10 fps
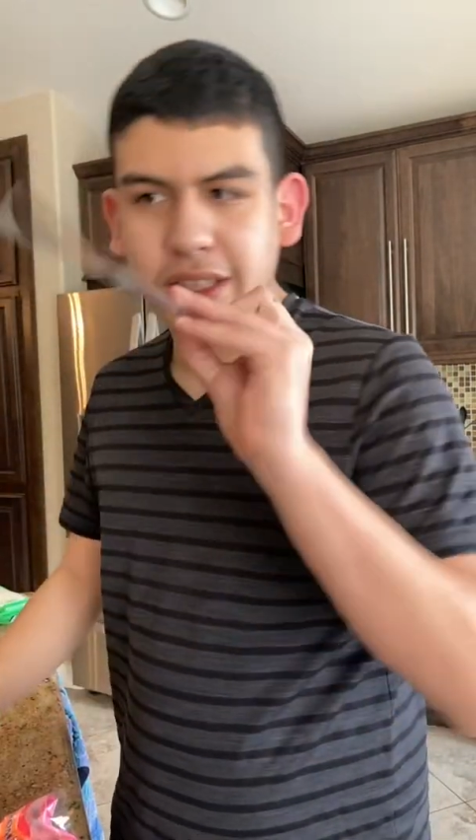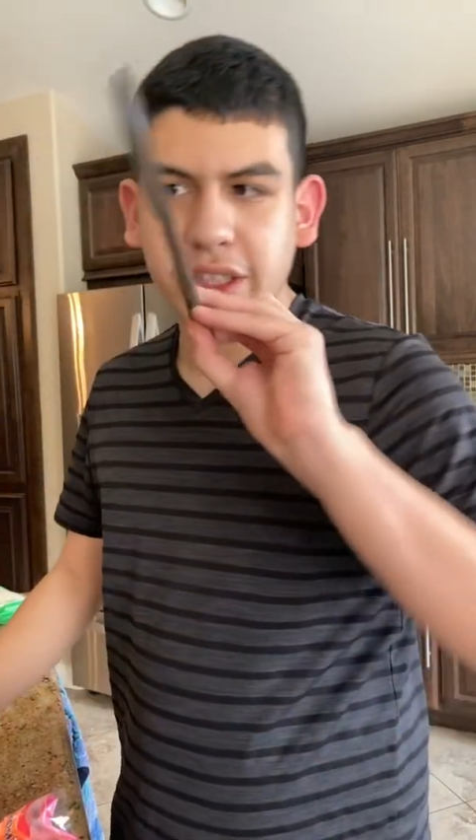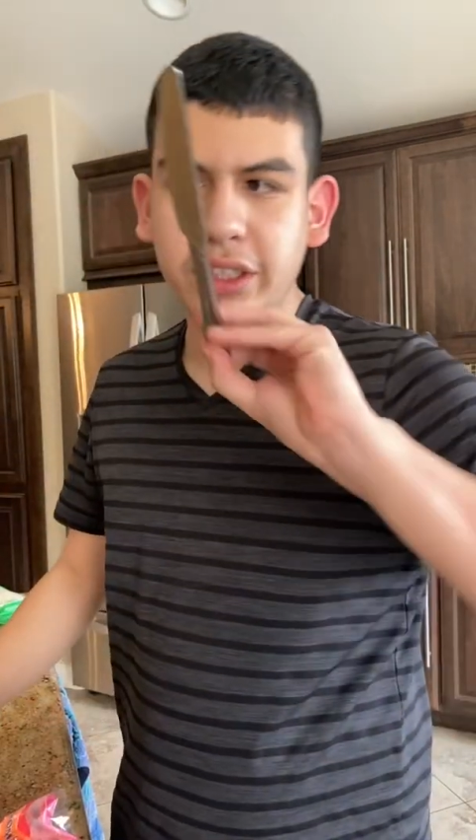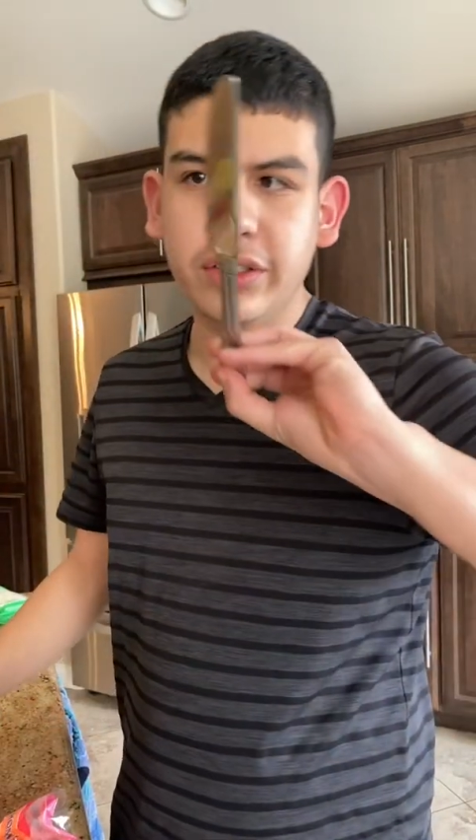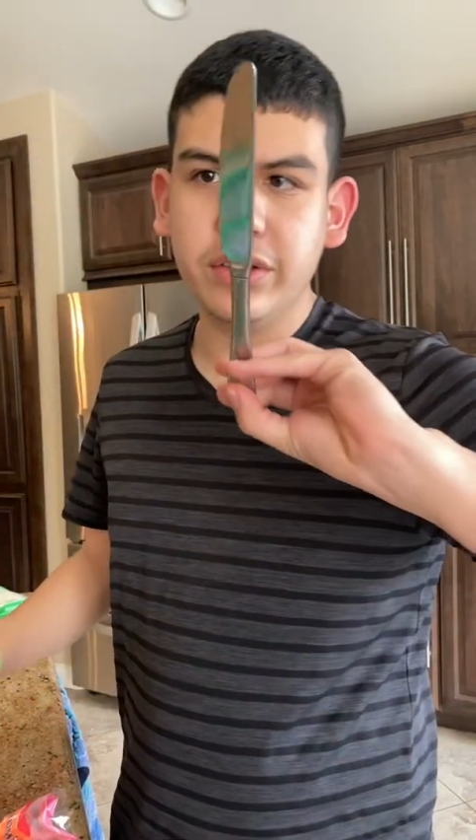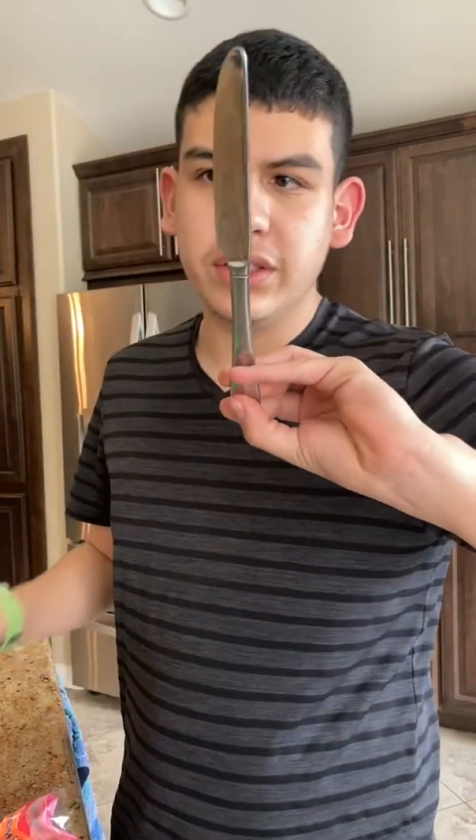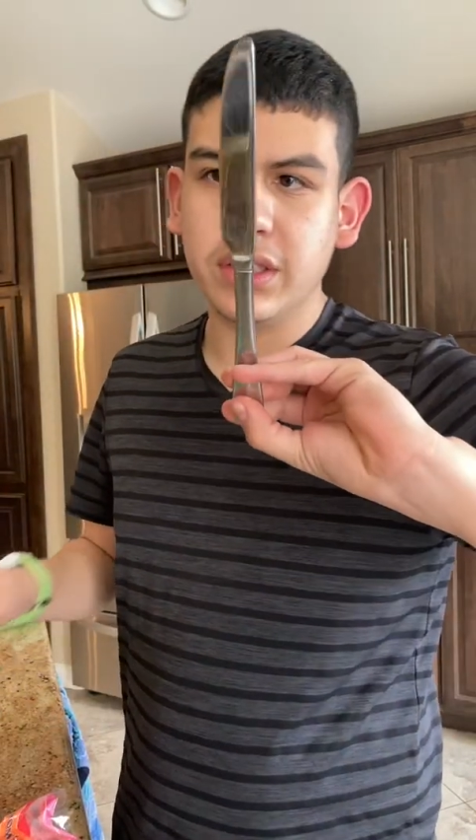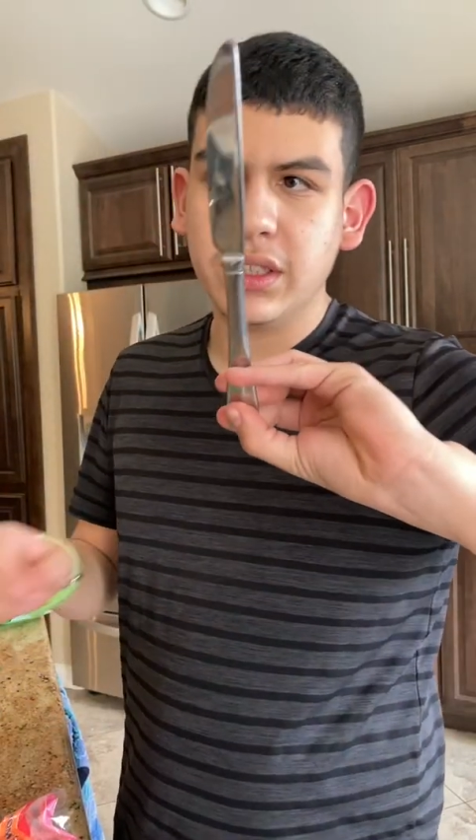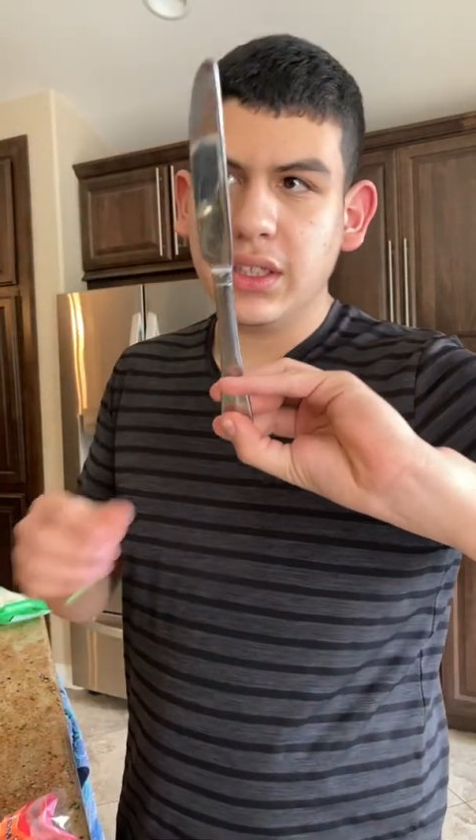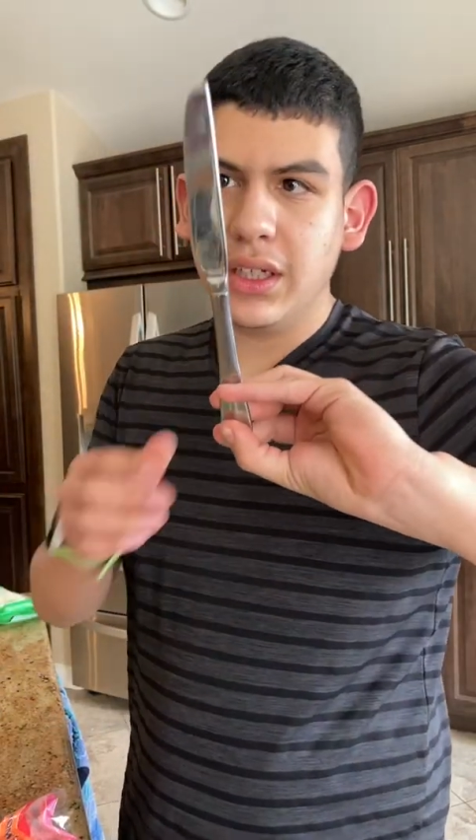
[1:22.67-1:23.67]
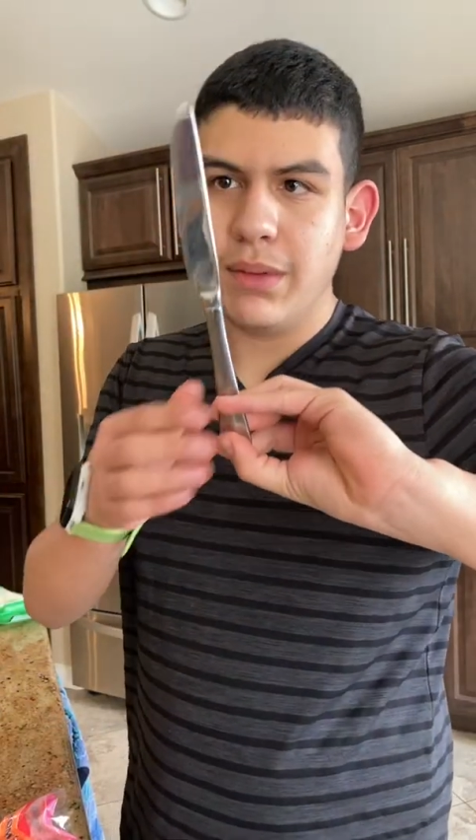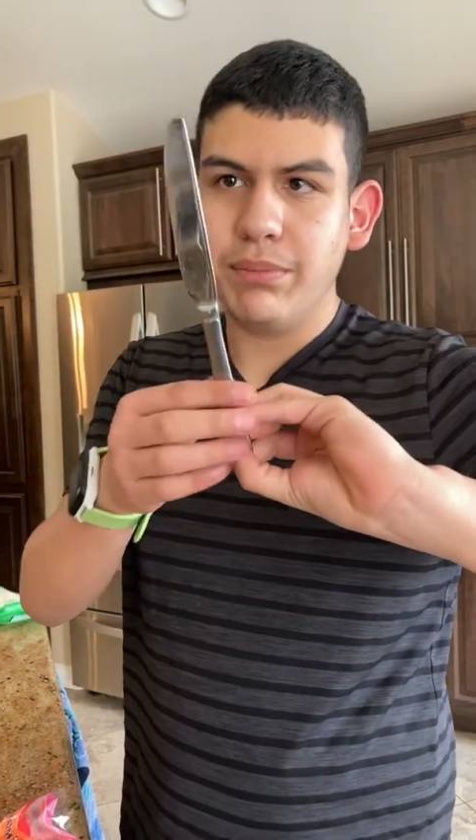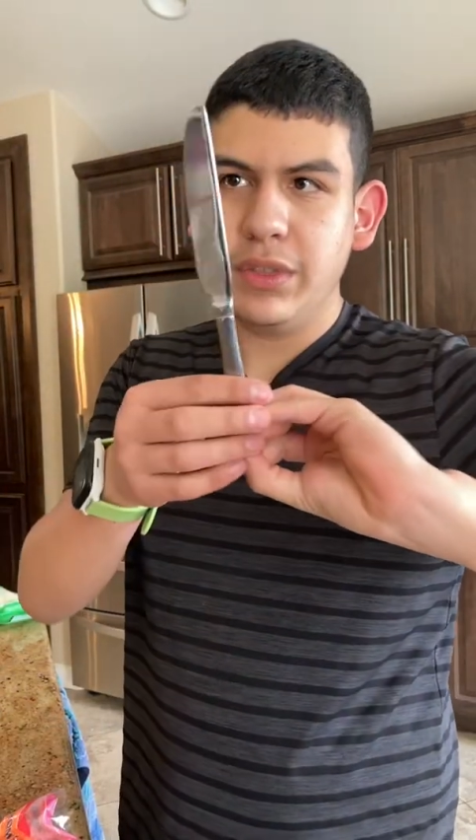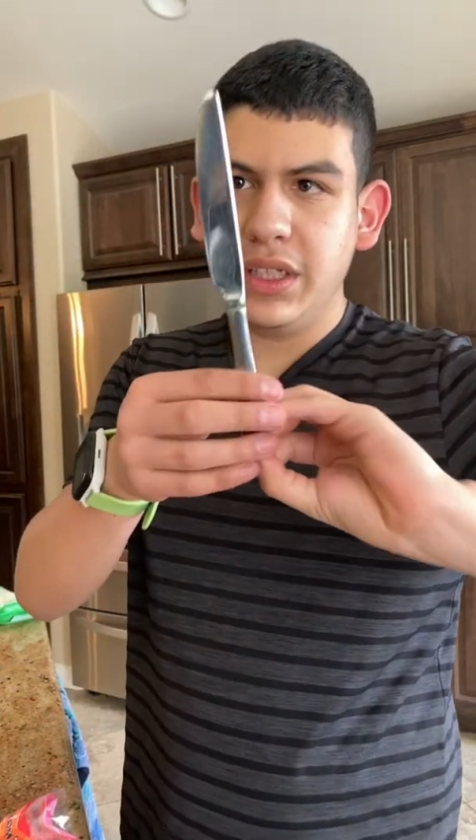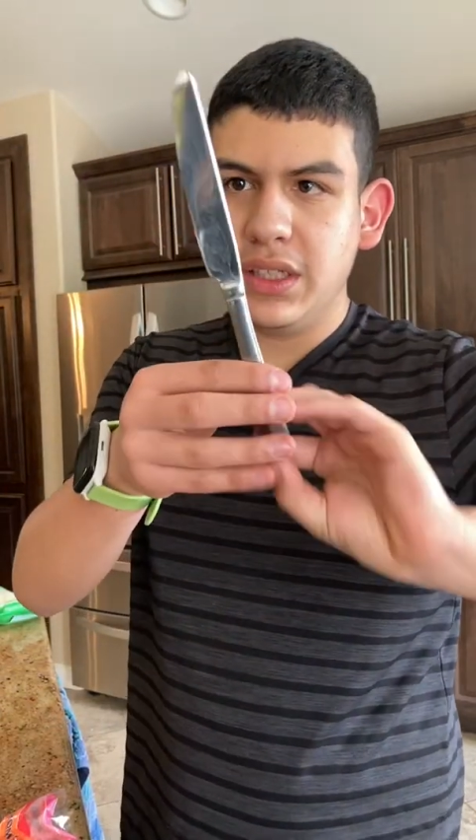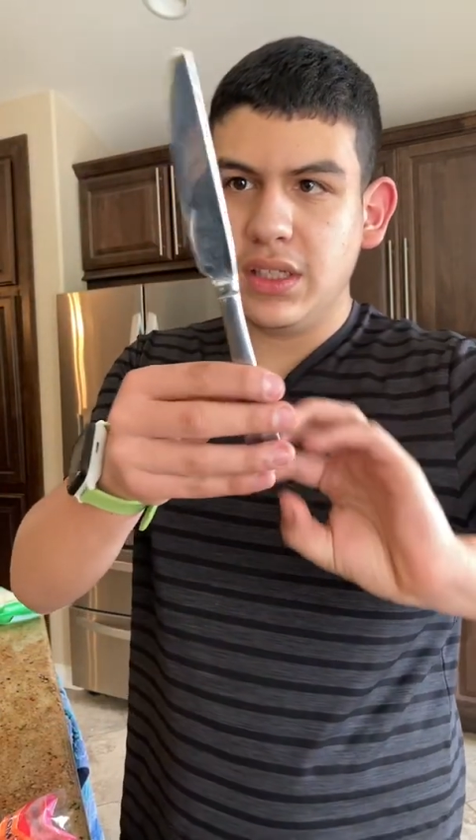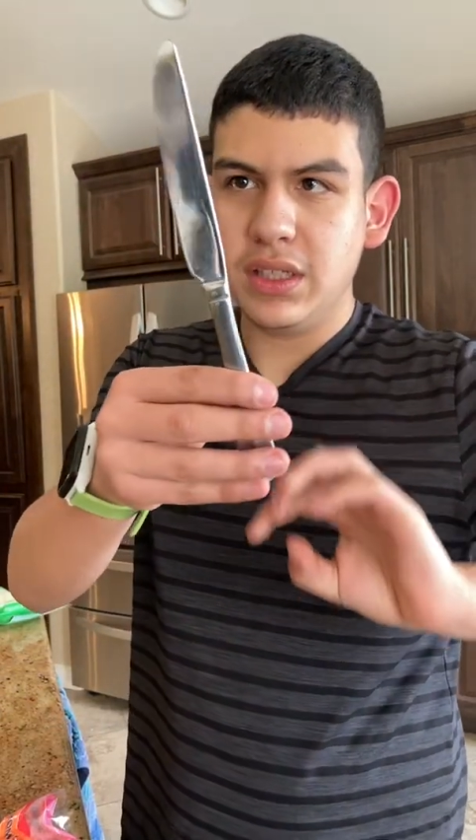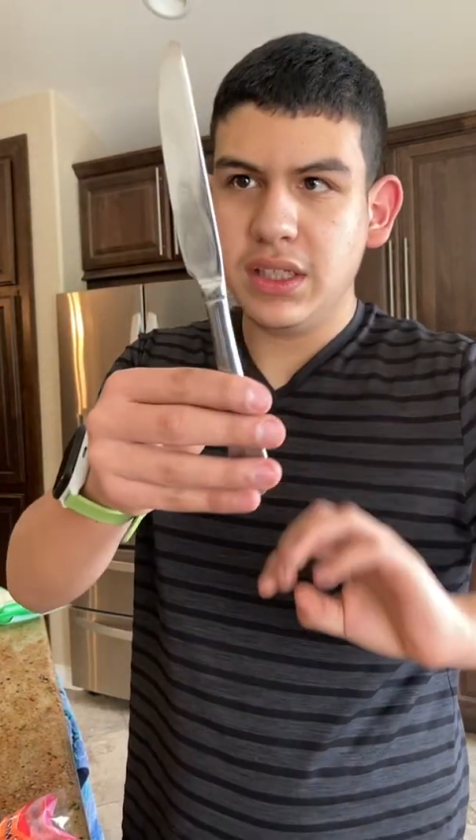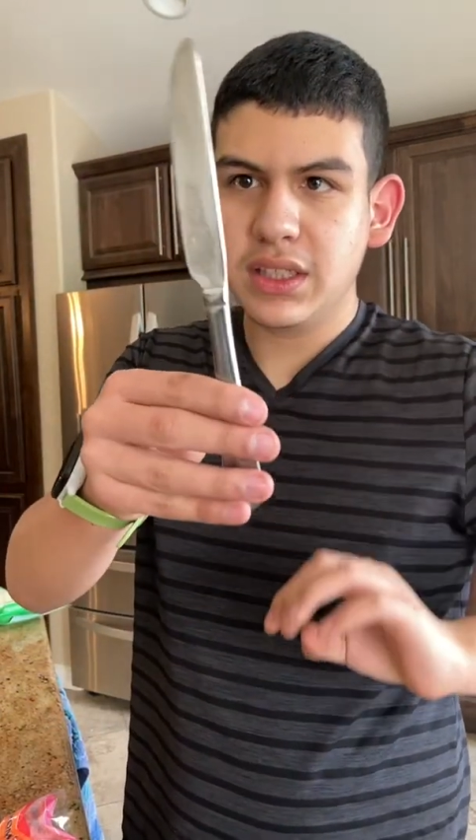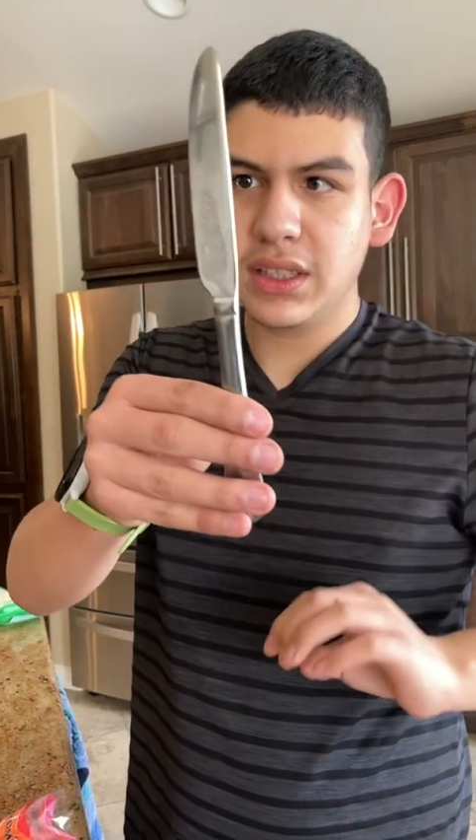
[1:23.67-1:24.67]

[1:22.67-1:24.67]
to use this